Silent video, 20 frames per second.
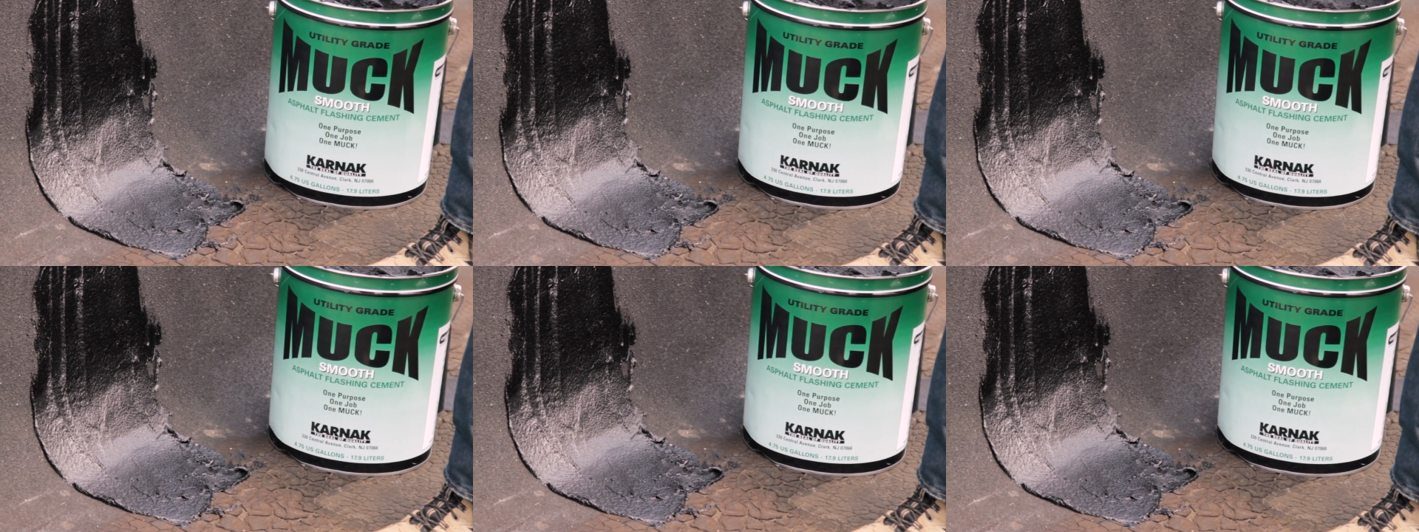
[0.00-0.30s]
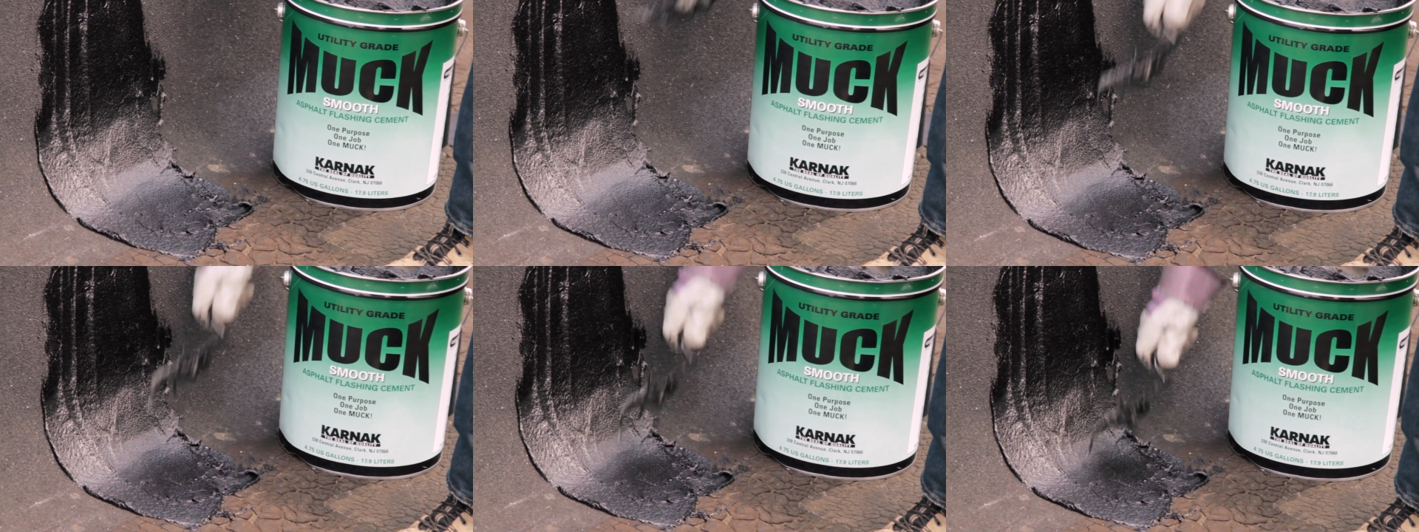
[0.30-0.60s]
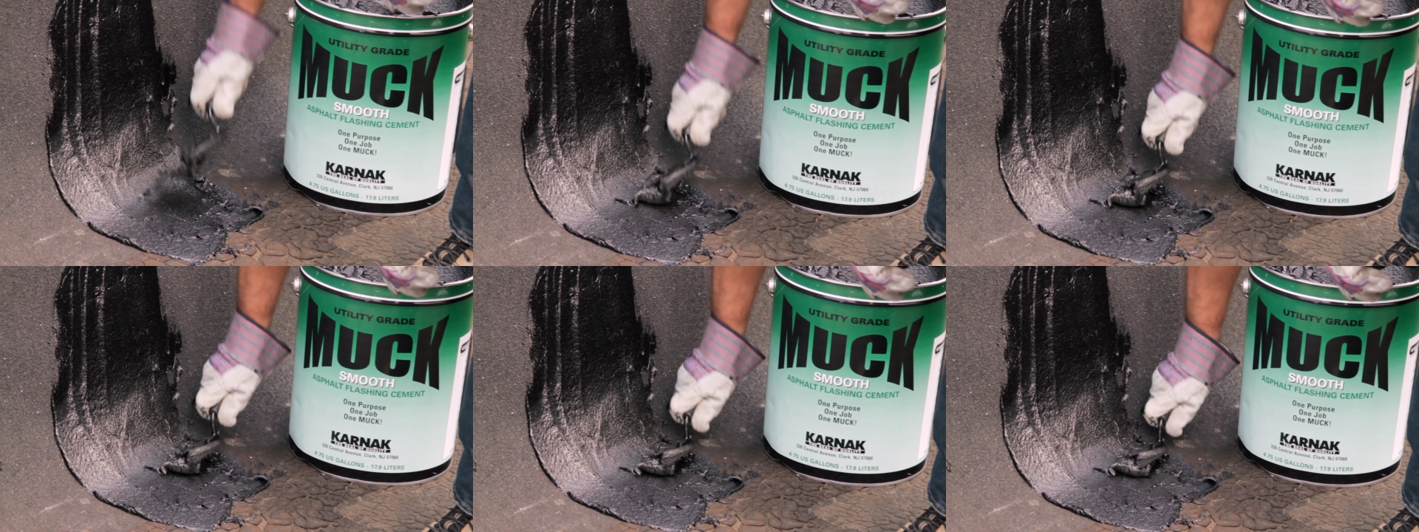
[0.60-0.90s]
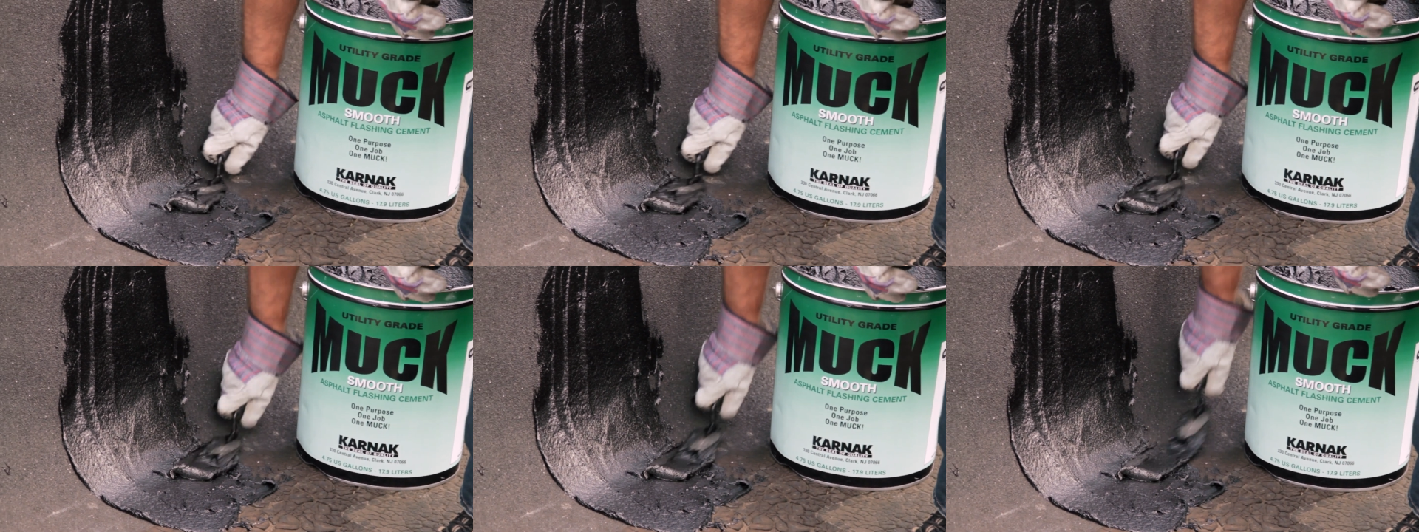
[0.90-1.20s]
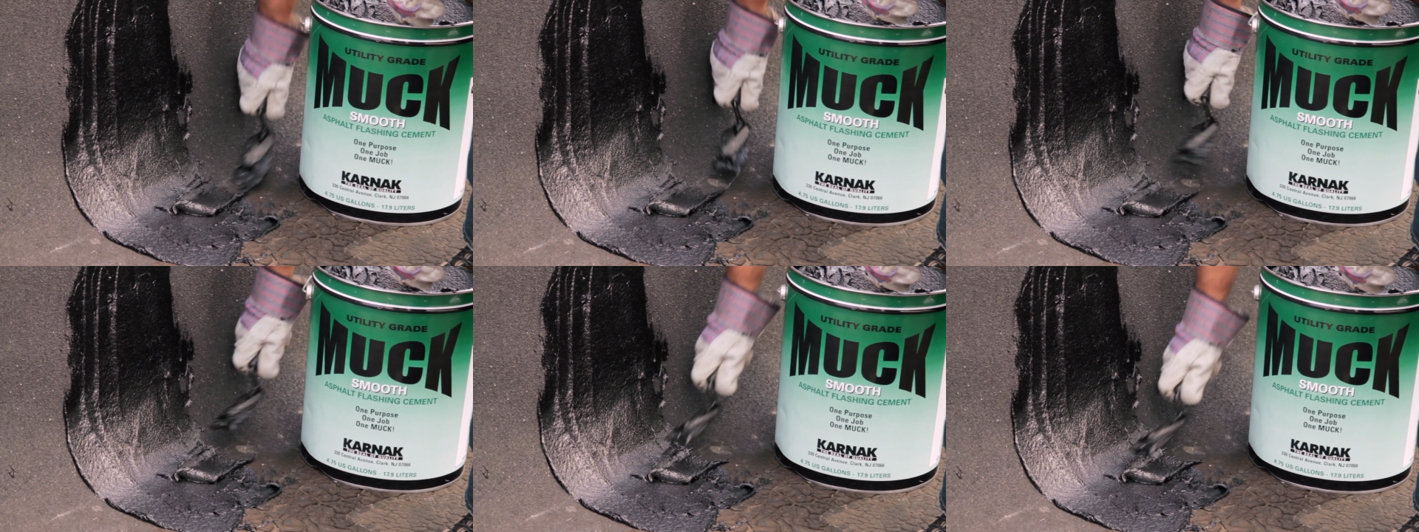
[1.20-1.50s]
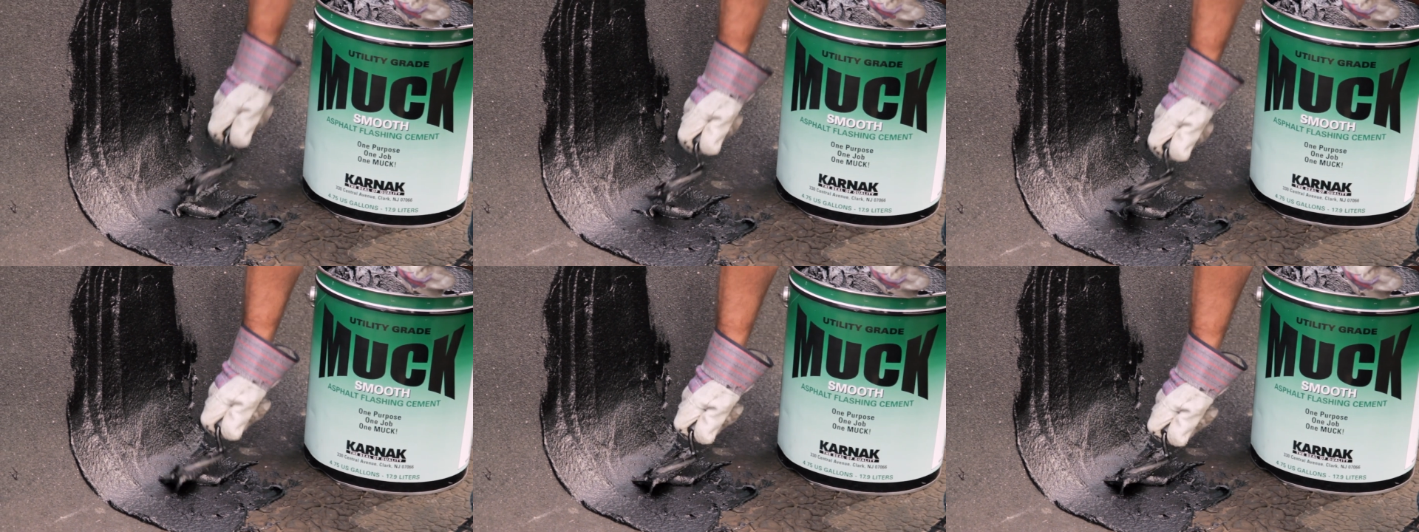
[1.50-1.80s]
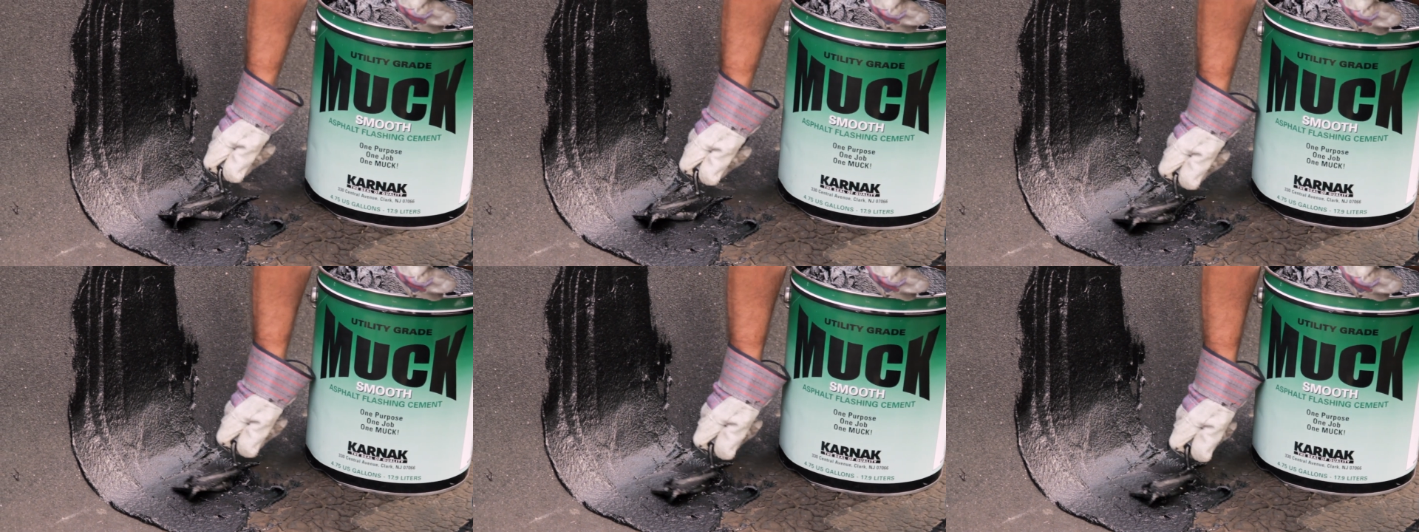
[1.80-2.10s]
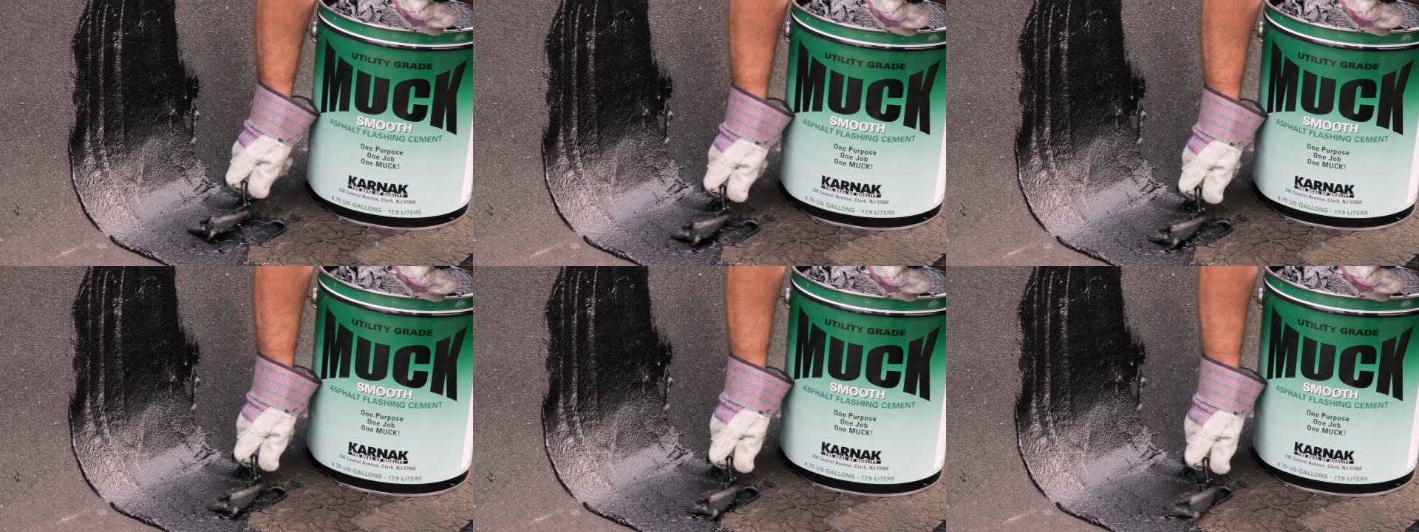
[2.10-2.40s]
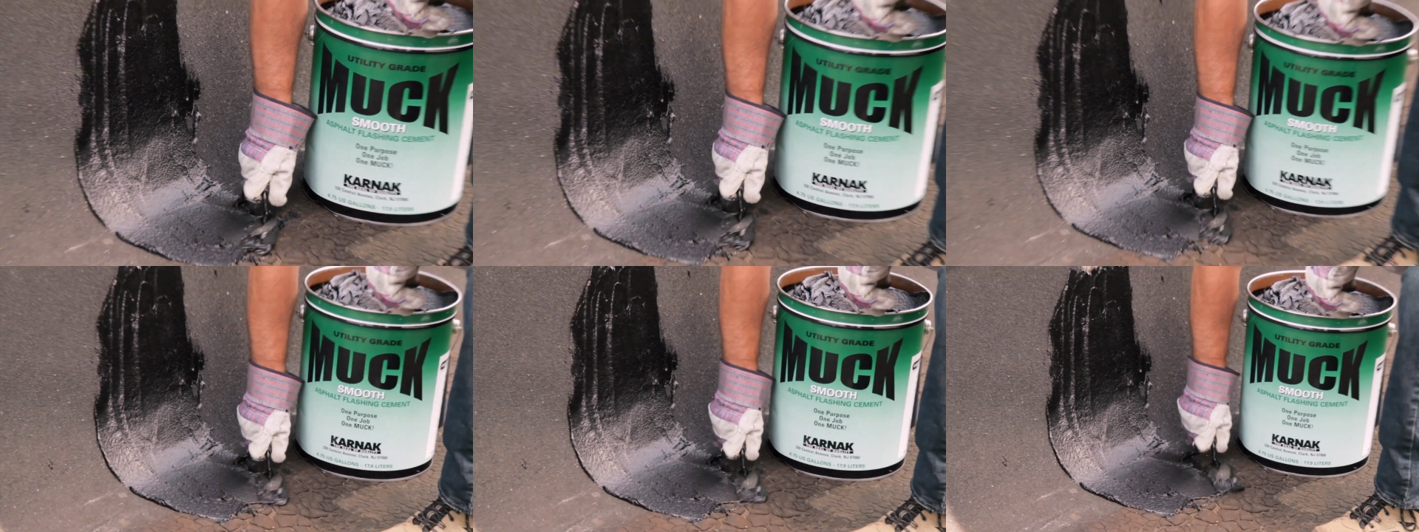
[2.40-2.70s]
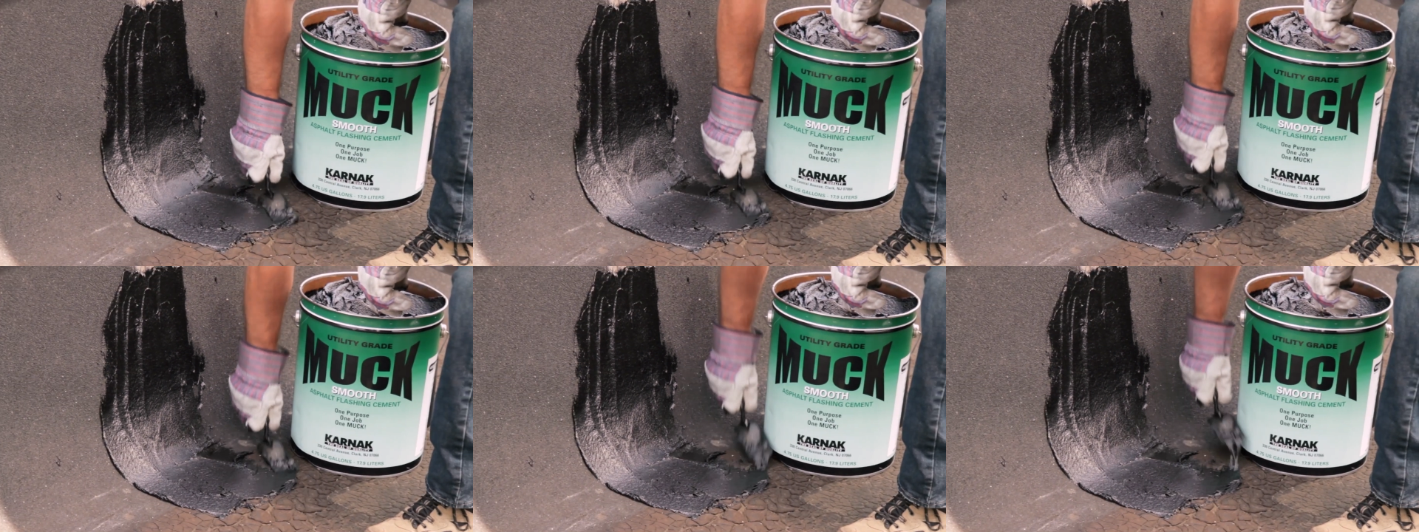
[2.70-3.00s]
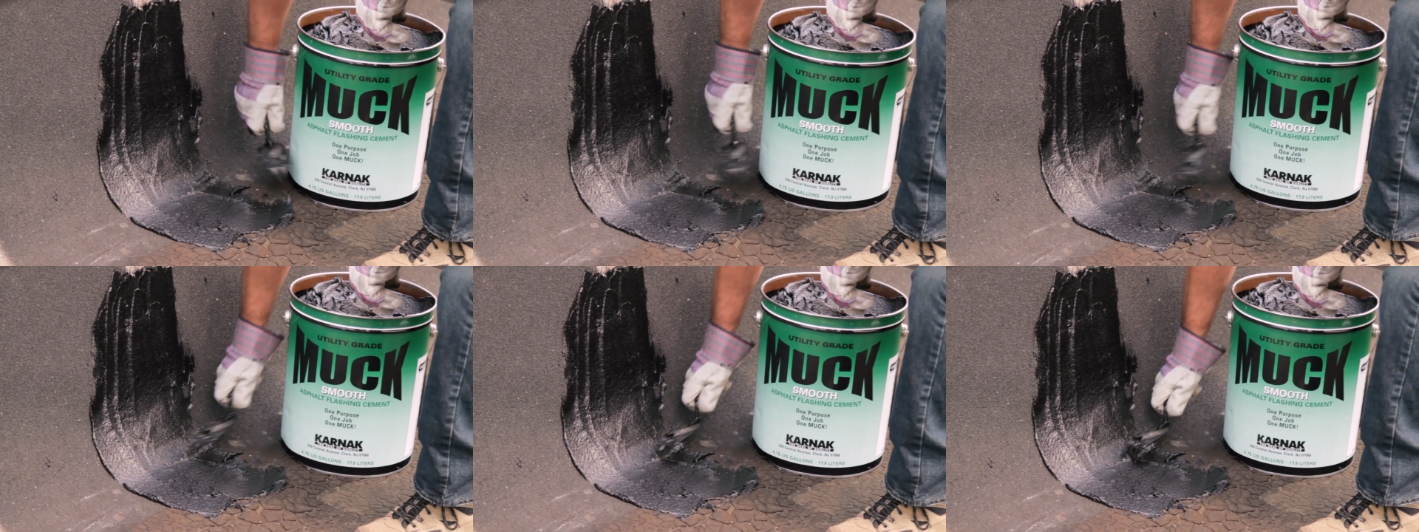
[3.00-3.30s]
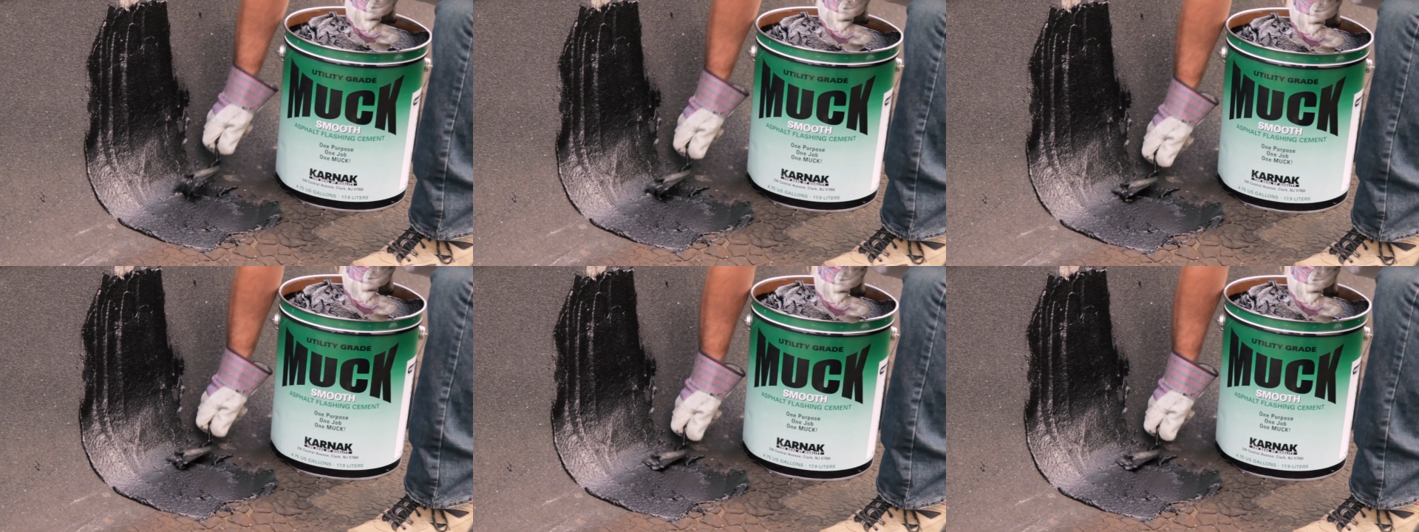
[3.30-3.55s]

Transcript: (no speaker visible)